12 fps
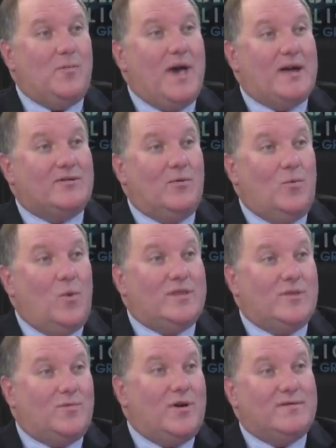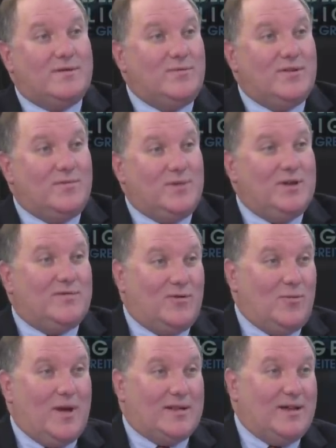back to what the president was impeached
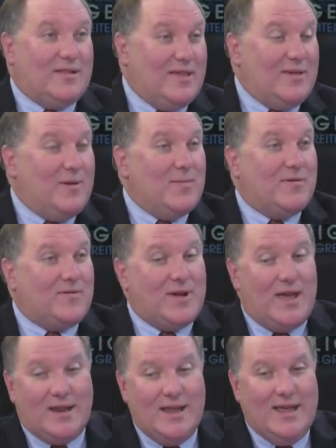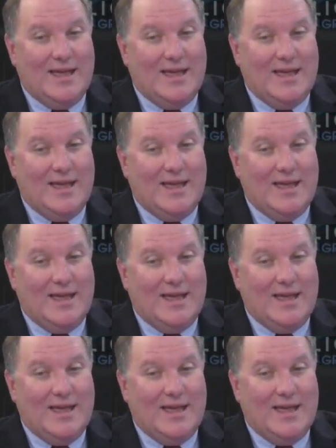for. Because I think people forget.